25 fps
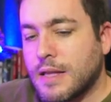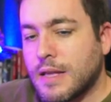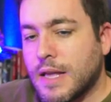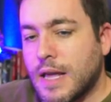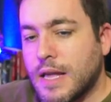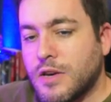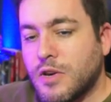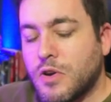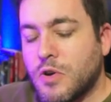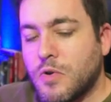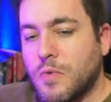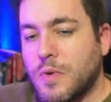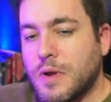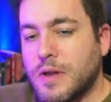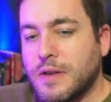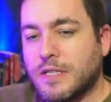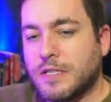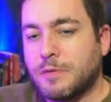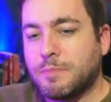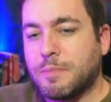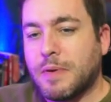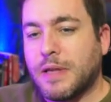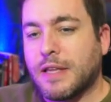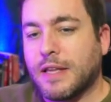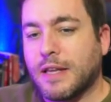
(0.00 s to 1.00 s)
And you know, and
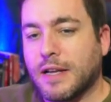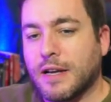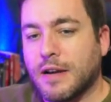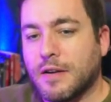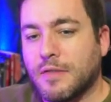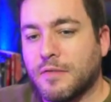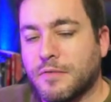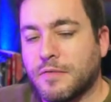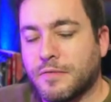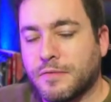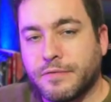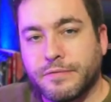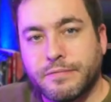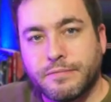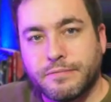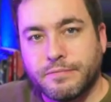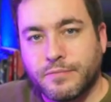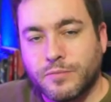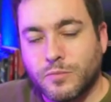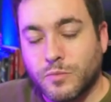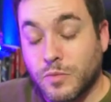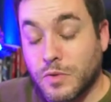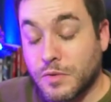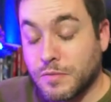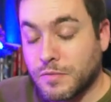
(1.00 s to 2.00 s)
speaking of
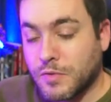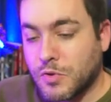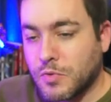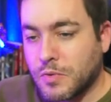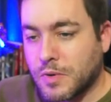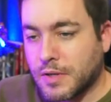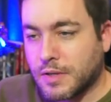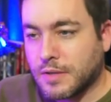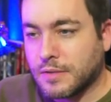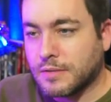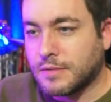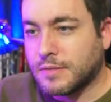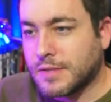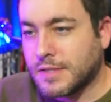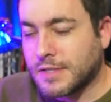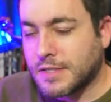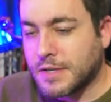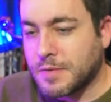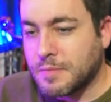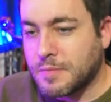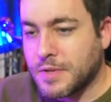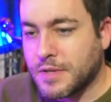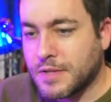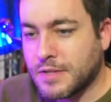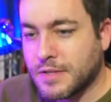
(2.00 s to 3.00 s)
reviewing
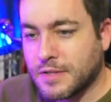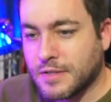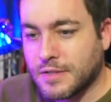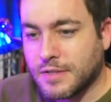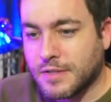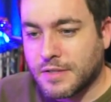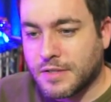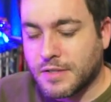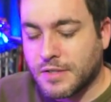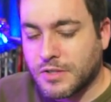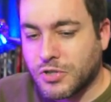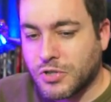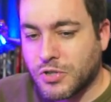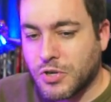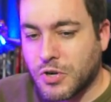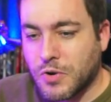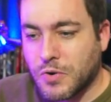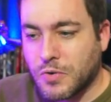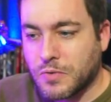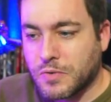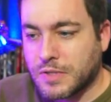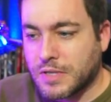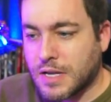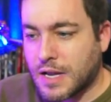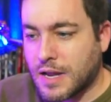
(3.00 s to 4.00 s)
some of these
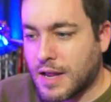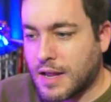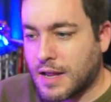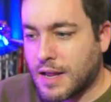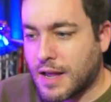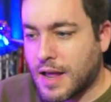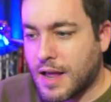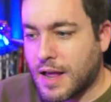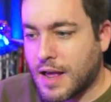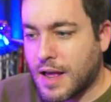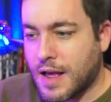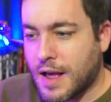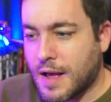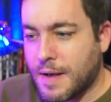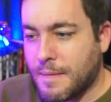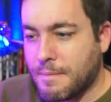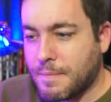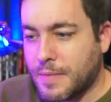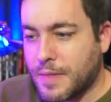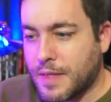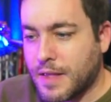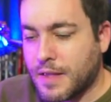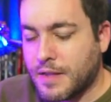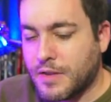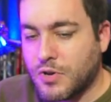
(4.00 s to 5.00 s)
shows,
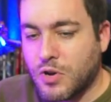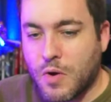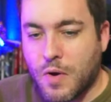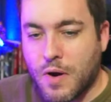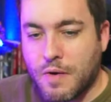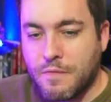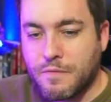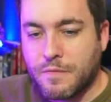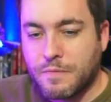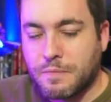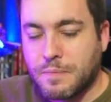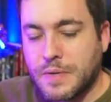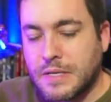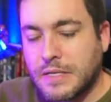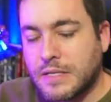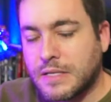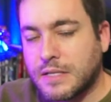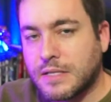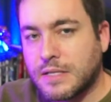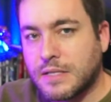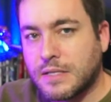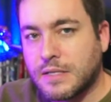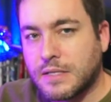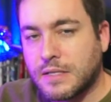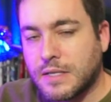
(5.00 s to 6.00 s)
you know, I've been
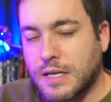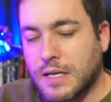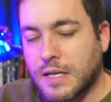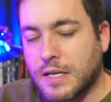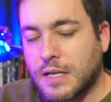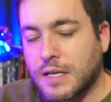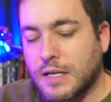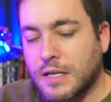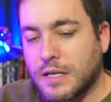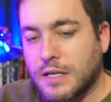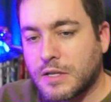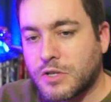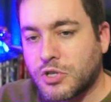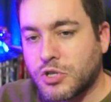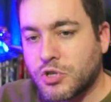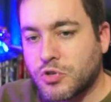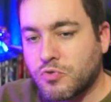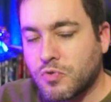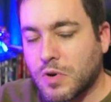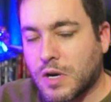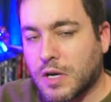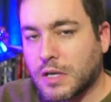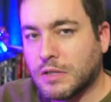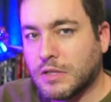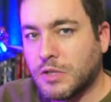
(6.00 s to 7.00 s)
sticking
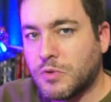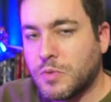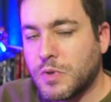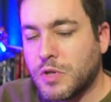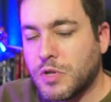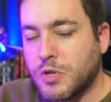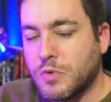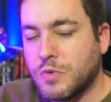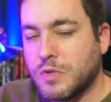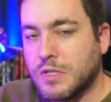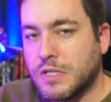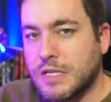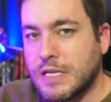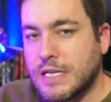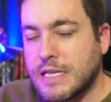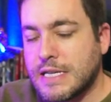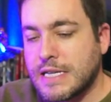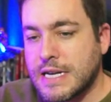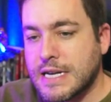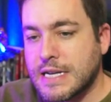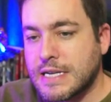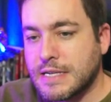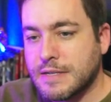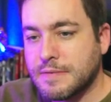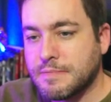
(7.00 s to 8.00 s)
strictly with UC
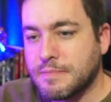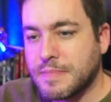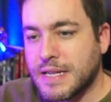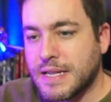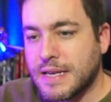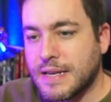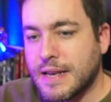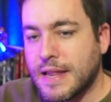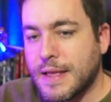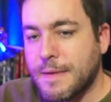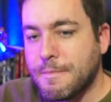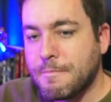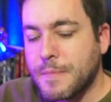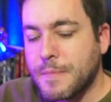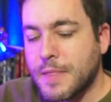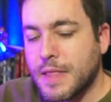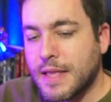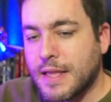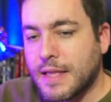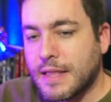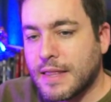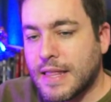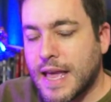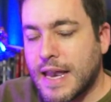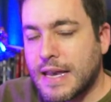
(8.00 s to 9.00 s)
Gundam, and
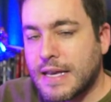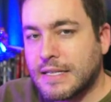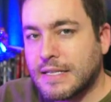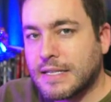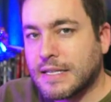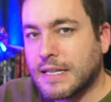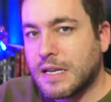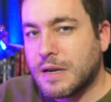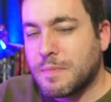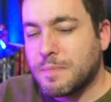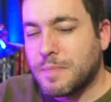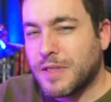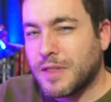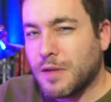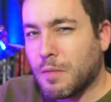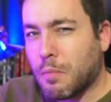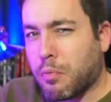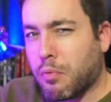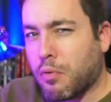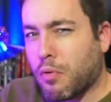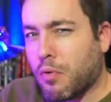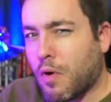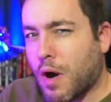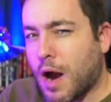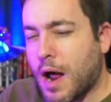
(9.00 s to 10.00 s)
that is going to be the
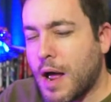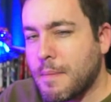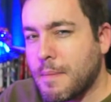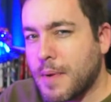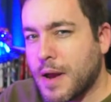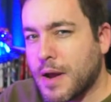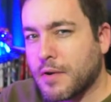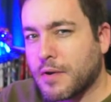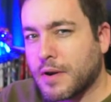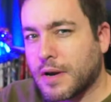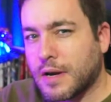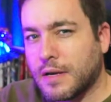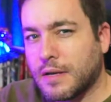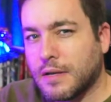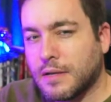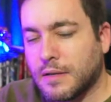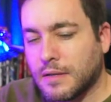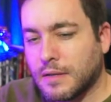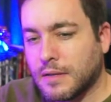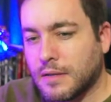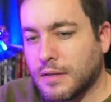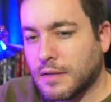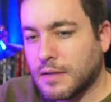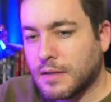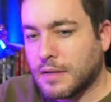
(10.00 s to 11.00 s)
primary
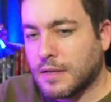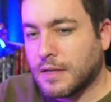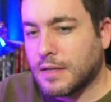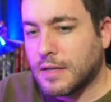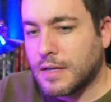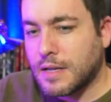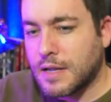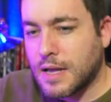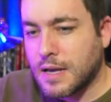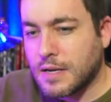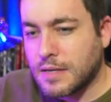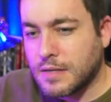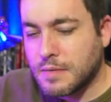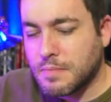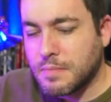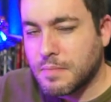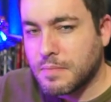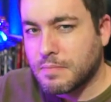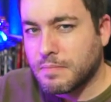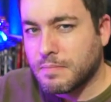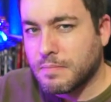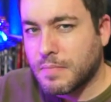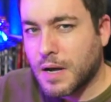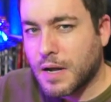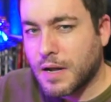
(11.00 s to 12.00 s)
uh,
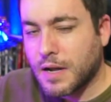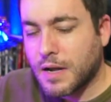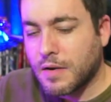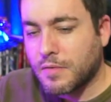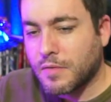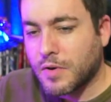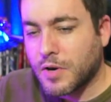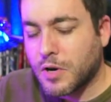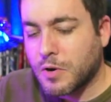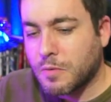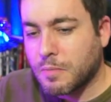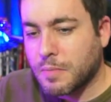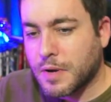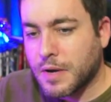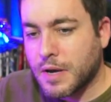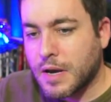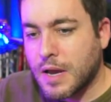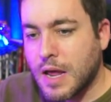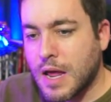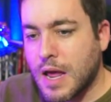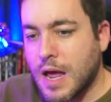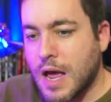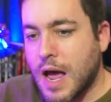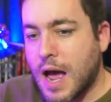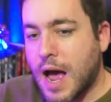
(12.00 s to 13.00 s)
Gundam I cover here. But
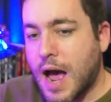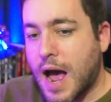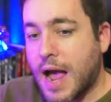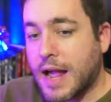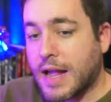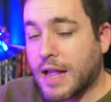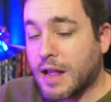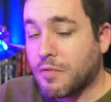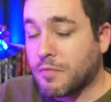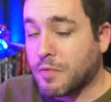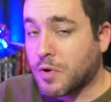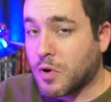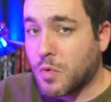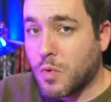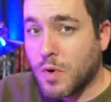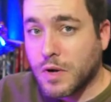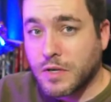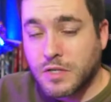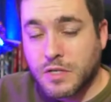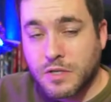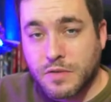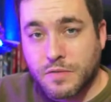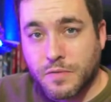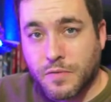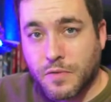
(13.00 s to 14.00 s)
I get
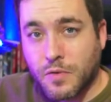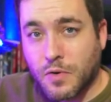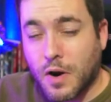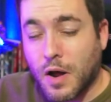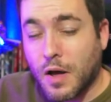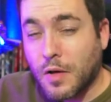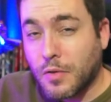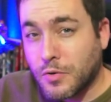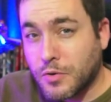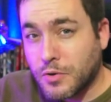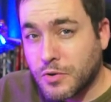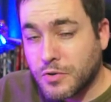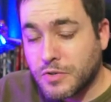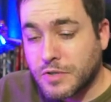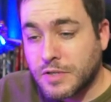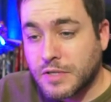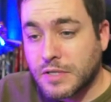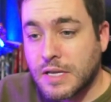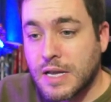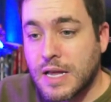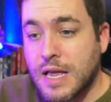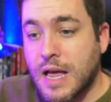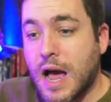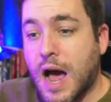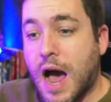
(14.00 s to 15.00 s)
requests for
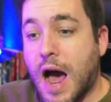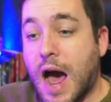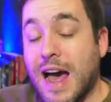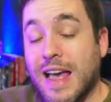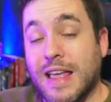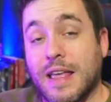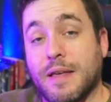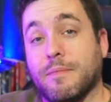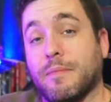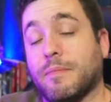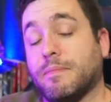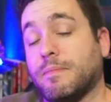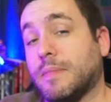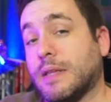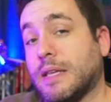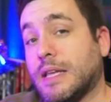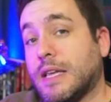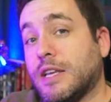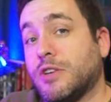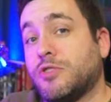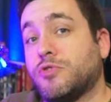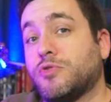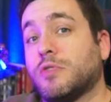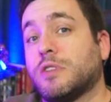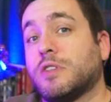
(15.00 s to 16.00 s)
others. I am
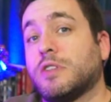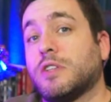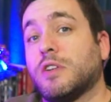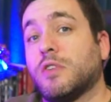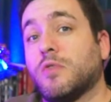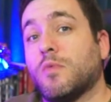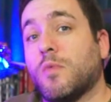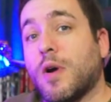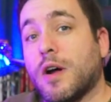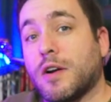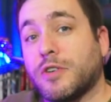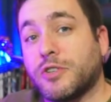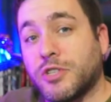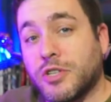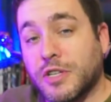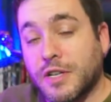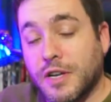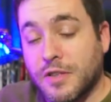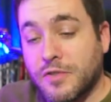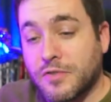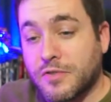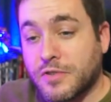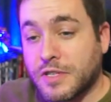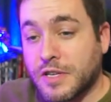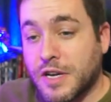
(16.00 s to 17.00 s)
interested in watching
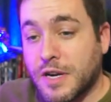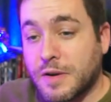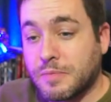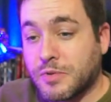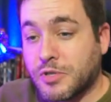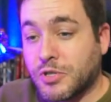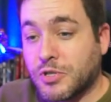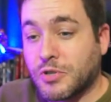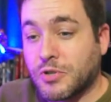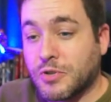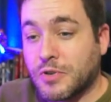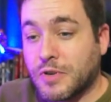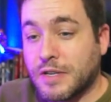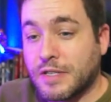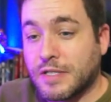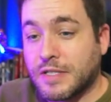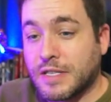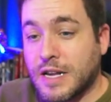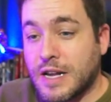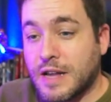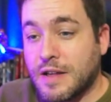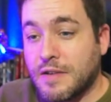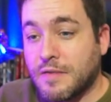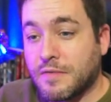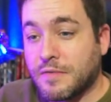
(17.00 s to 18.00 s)
others, and I'm sure as
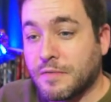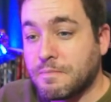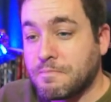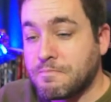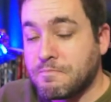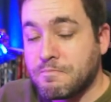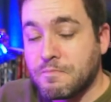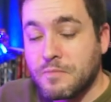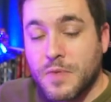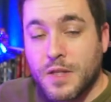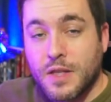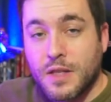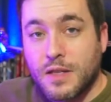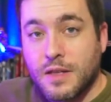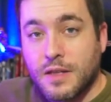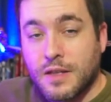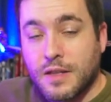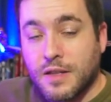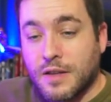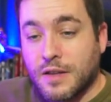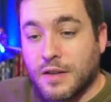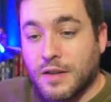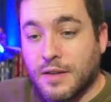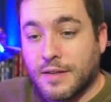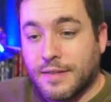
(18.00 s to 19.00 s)
I've
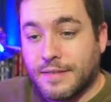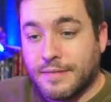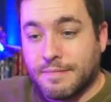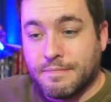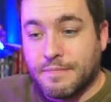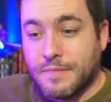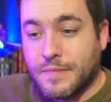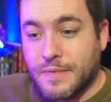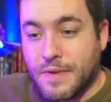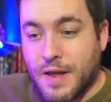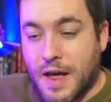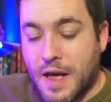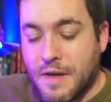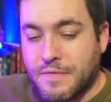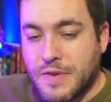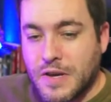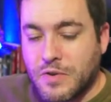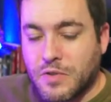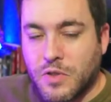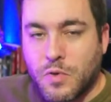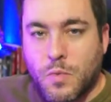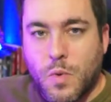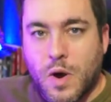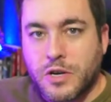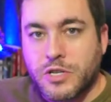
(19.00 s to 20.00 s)
I've
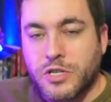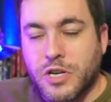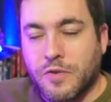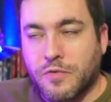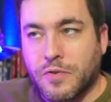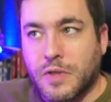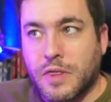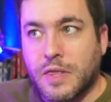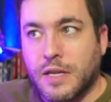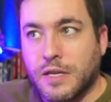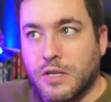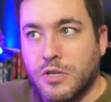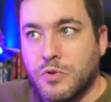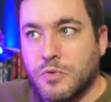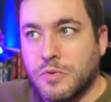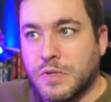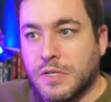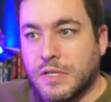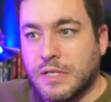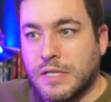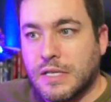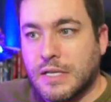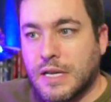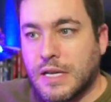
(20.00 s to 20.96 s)
nearly watched everything you see.